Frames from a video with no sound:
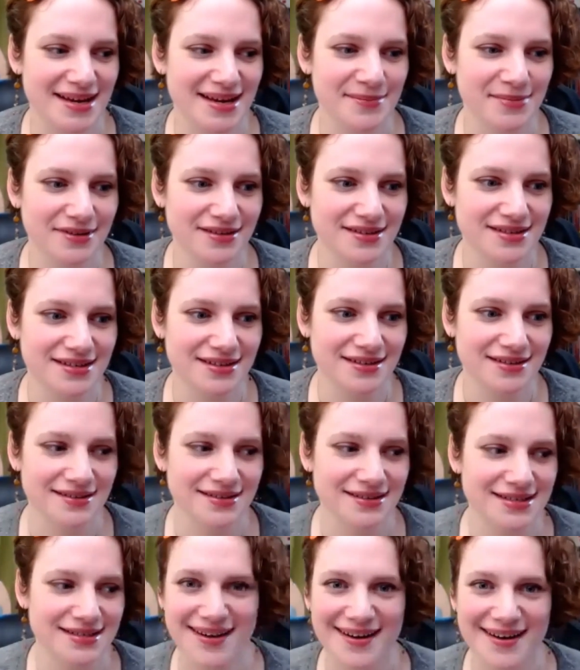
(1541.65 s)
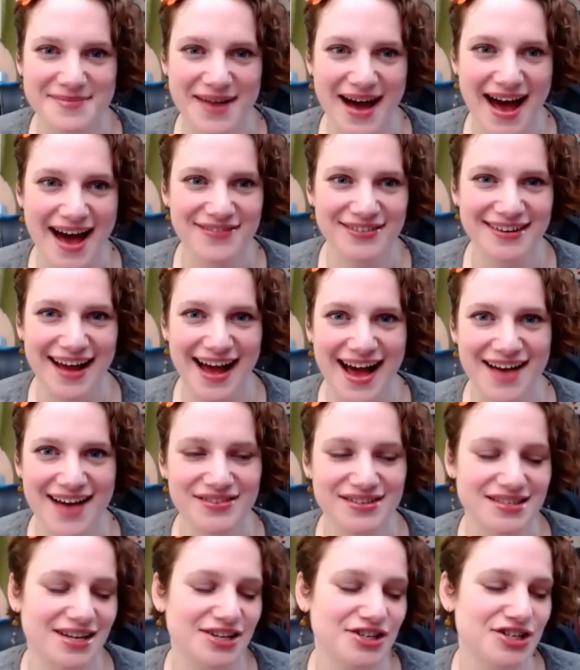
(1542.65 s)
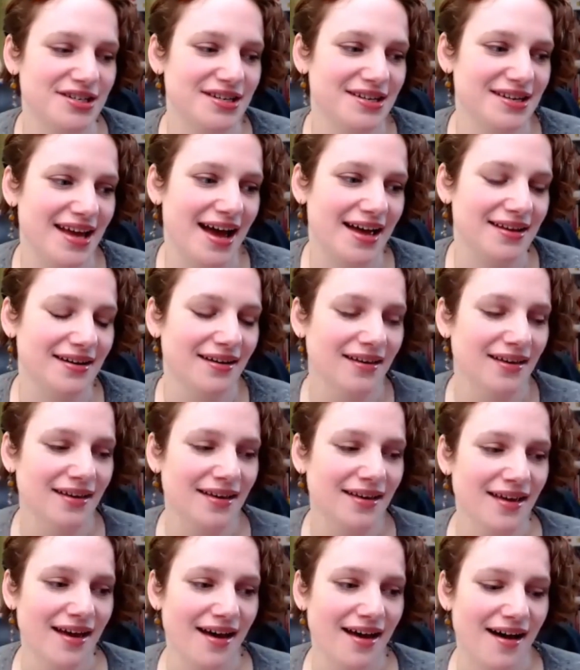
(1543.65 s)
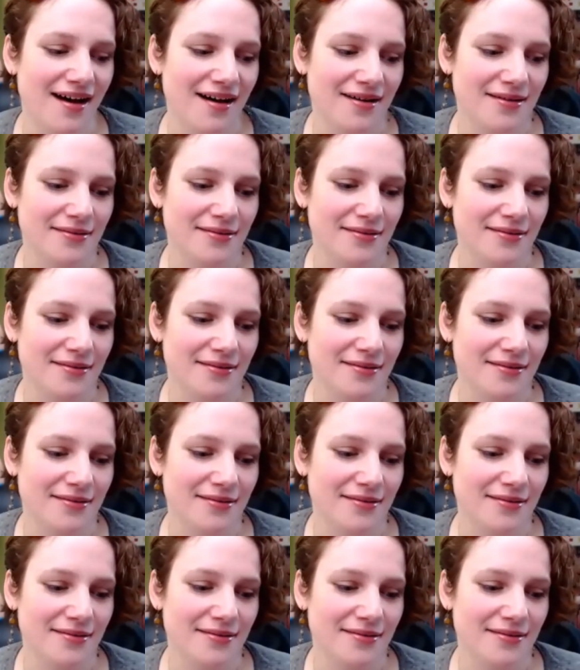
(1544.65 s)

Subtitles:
to smuggle out. I haven't touched it yet,